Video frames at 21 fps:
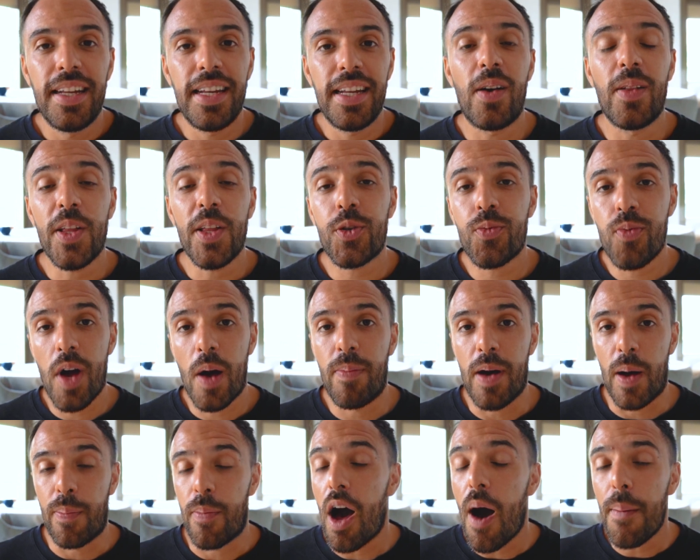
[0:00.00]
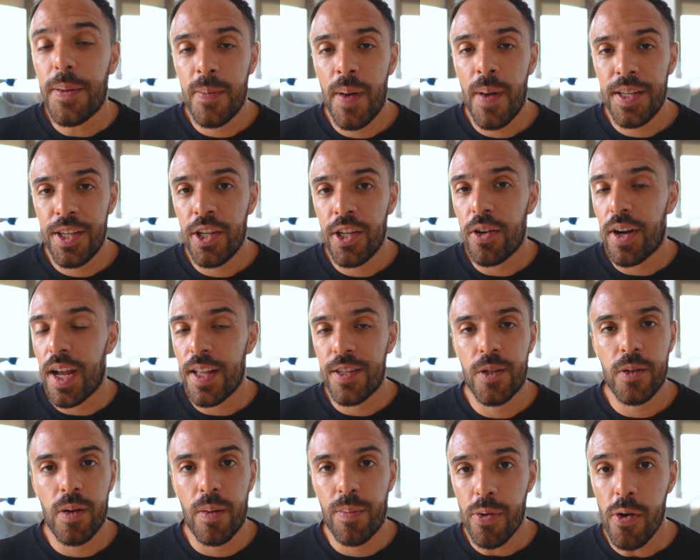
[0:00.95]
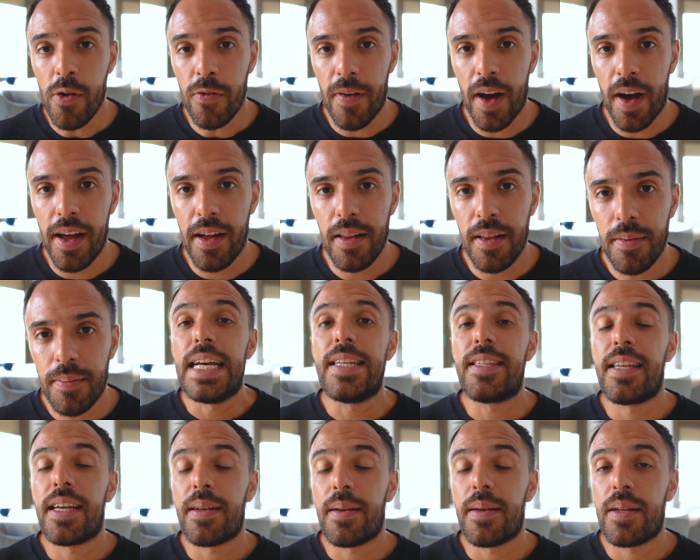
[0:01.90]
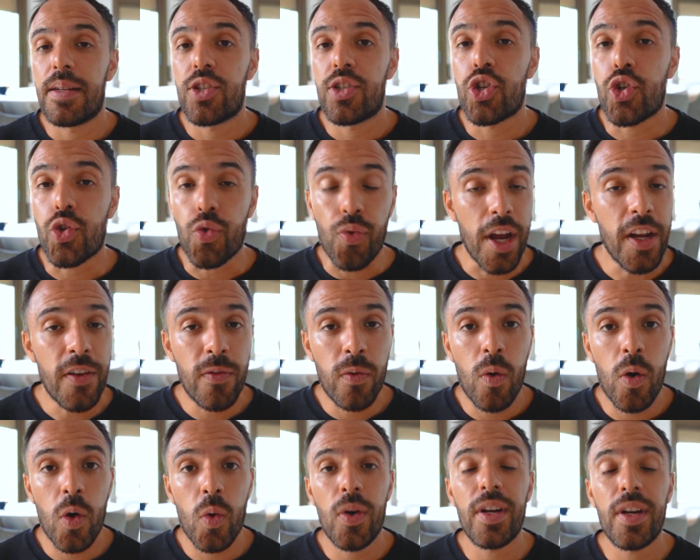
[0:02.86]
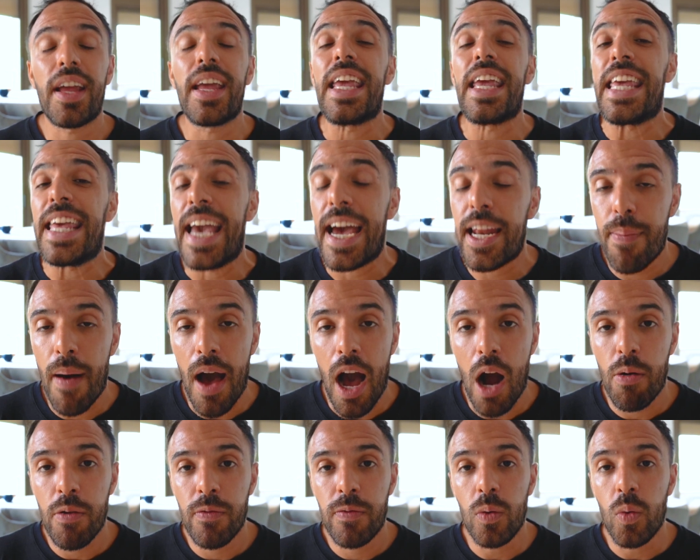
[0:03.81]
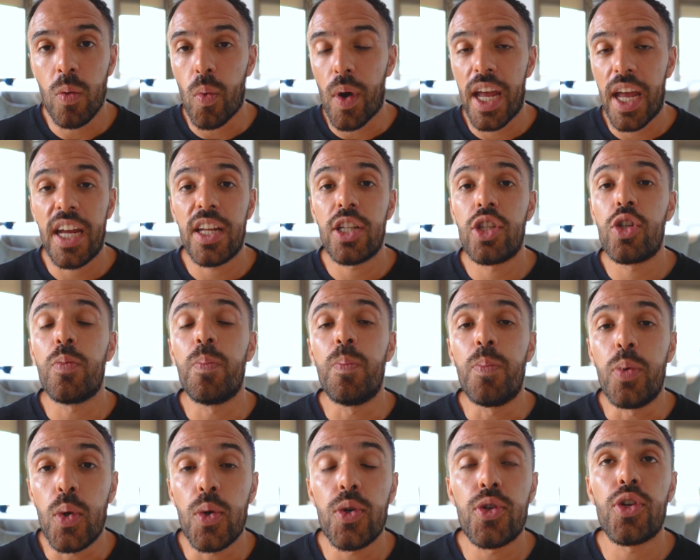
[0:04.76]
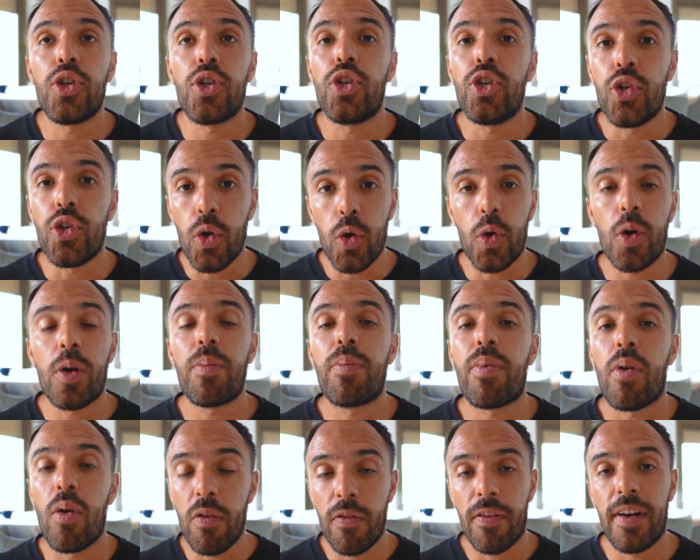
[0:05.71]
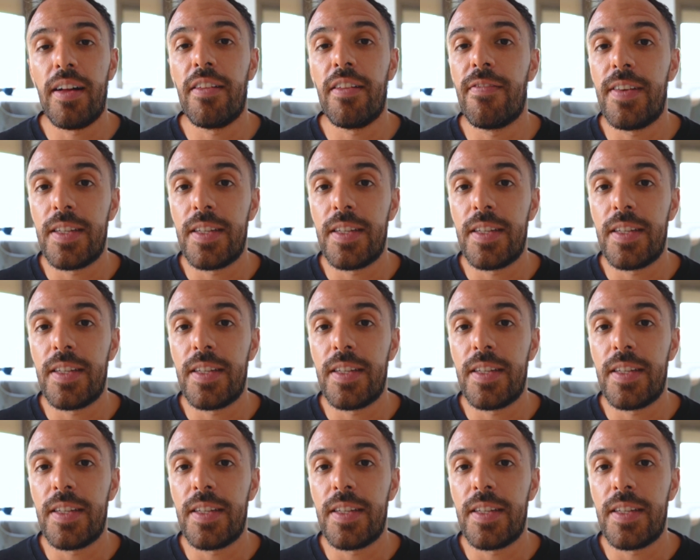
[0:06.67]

Now let's wrap up. Optimizing your Instagram profile is a straightforward yet powerful way to boost your profile